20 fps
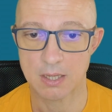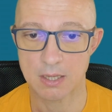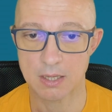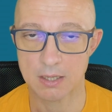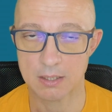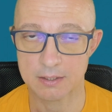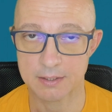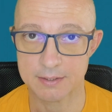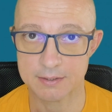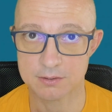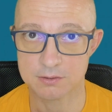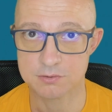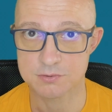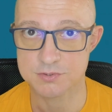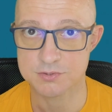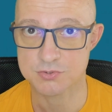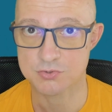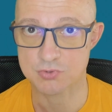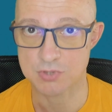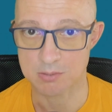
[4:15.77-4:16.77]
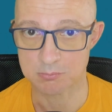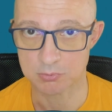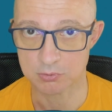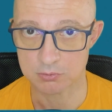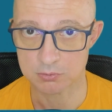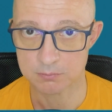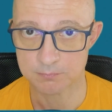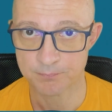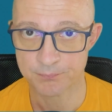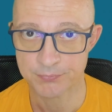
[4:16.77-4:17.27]
can cause trouble.
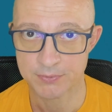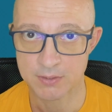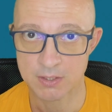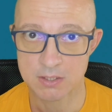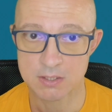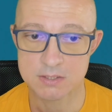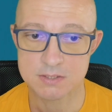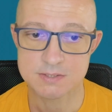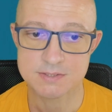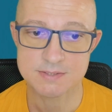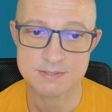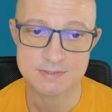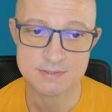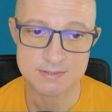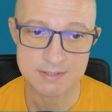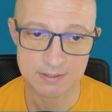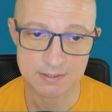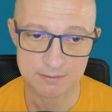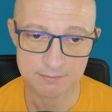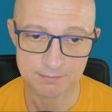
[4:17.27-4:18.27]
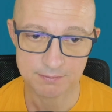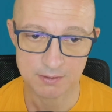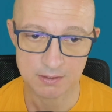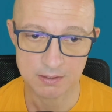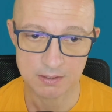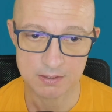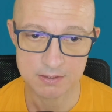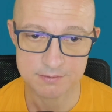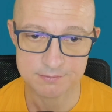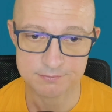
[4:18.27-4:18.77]
Second thing
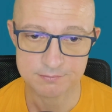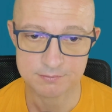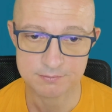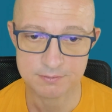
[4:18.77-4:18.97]
is